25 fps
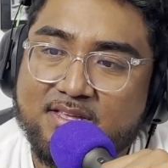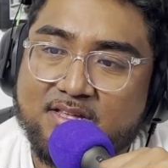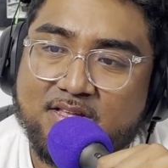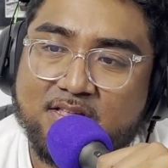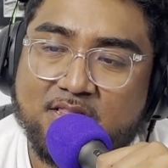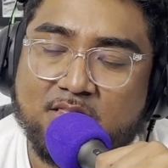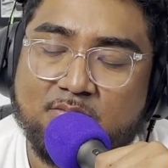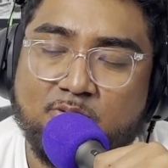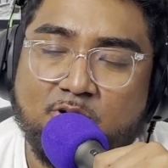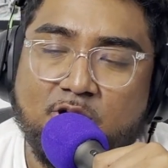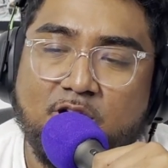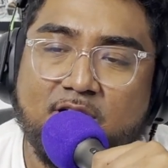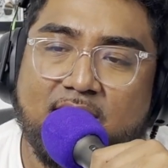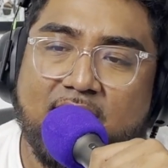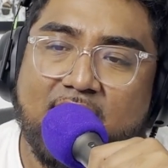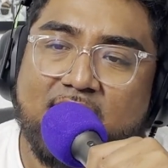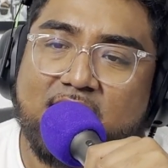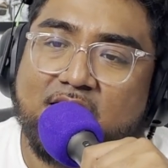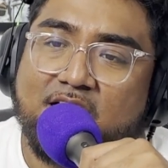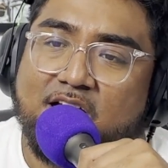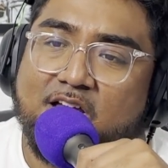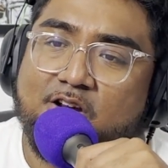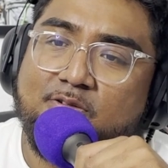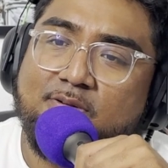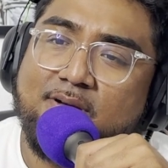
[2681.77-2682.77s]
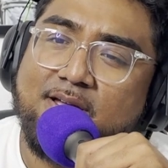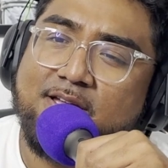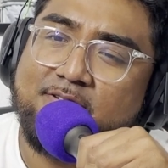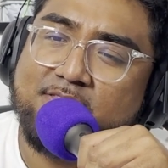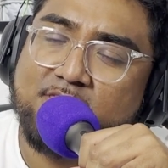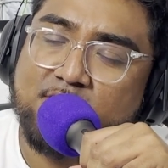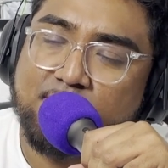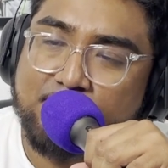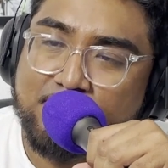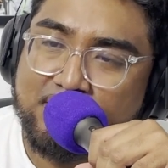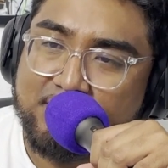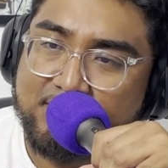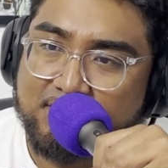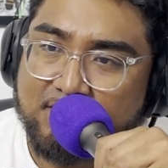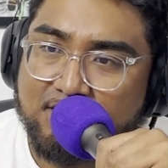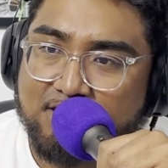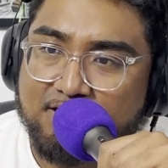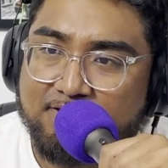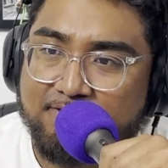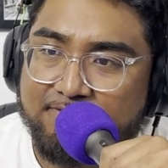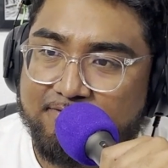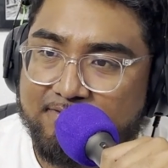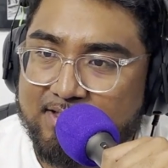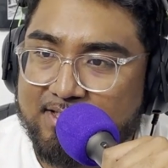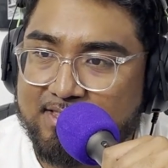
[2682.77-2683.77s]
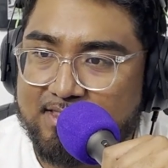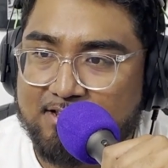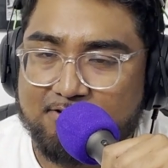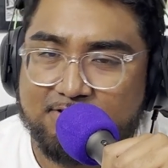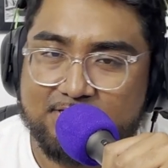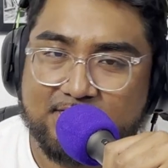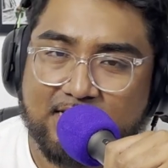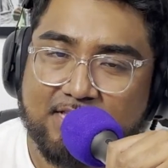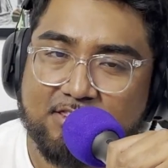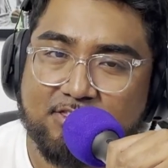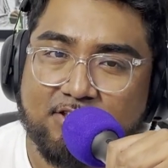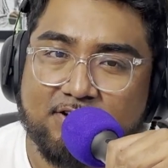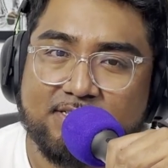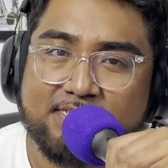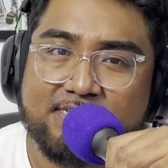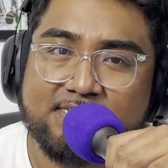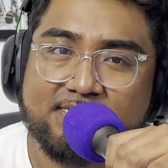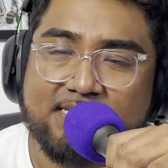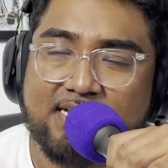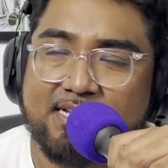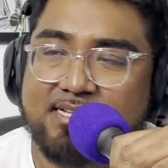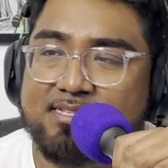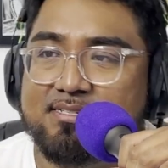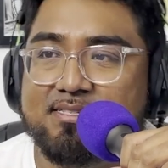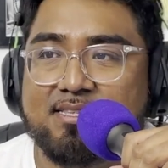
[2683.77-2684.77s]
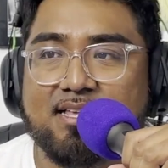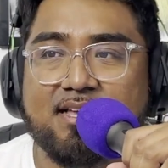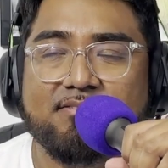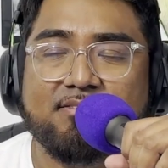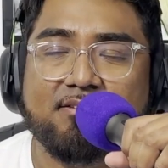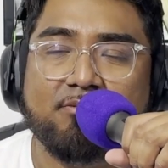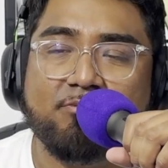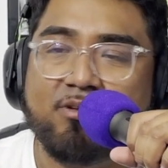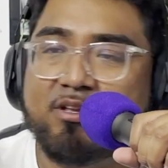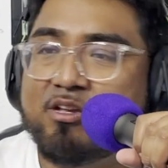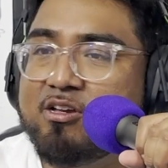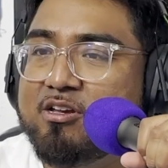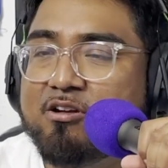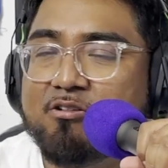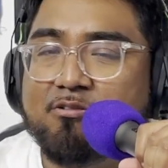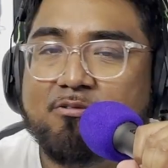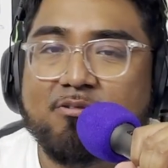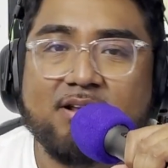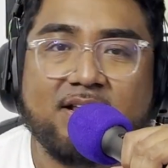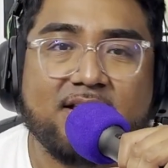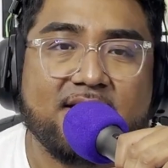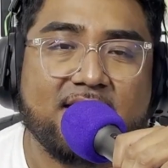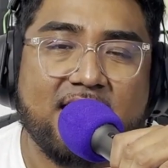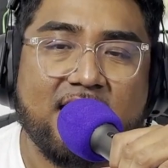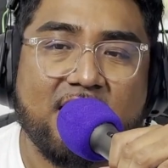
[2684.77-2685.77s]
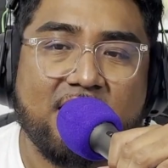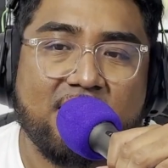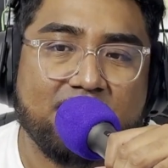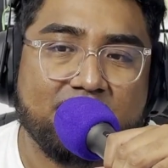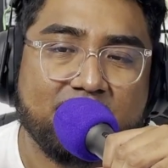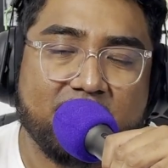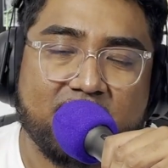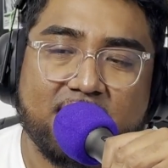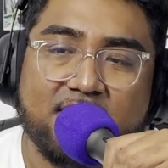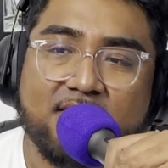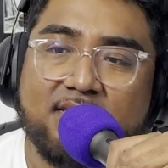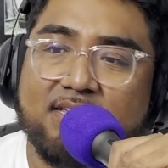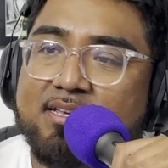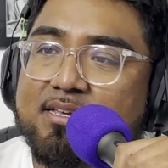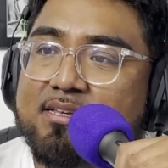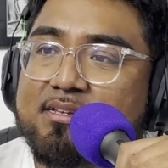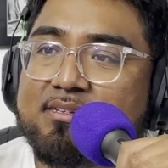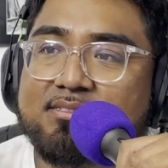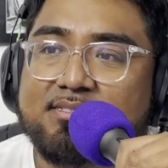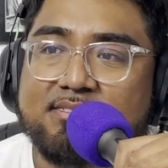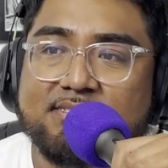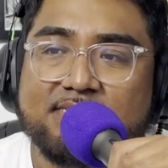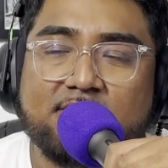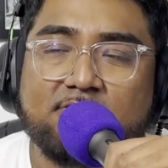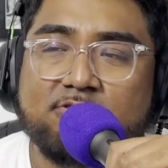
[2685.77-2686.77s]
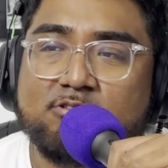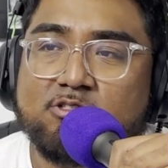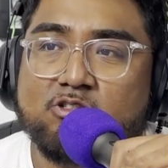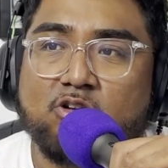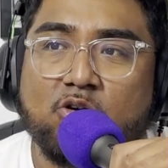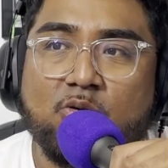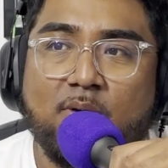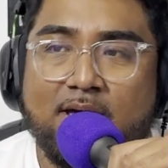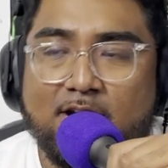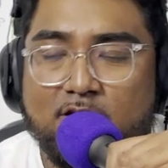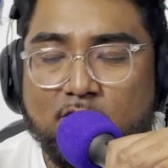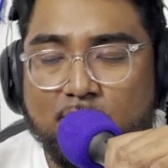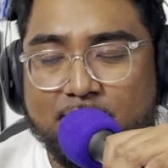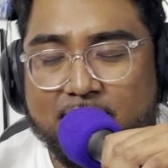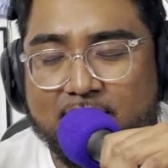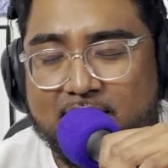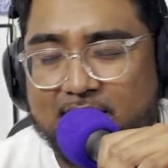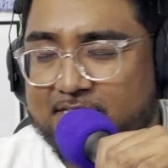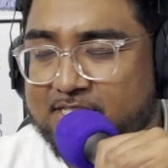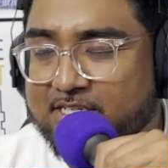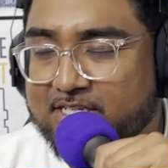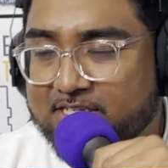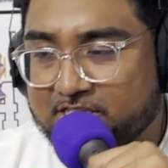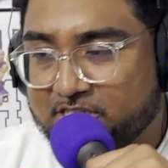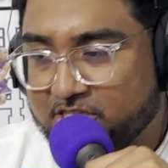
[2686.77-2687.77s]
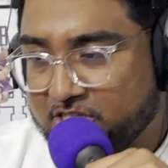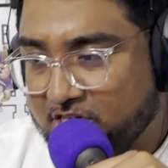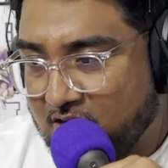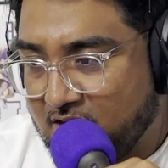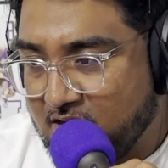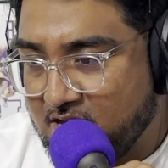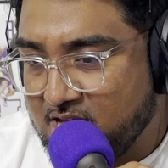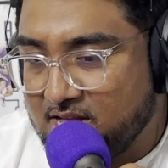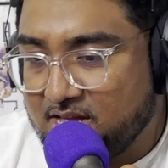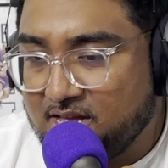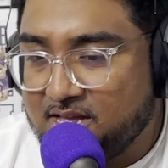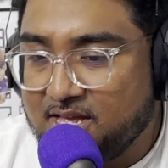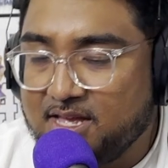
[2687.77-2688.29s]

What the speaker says: LeBron kind of got away with the push off, and there was like 13 seconds left, and we could have run it down, but since he was so wide open, he took a shot.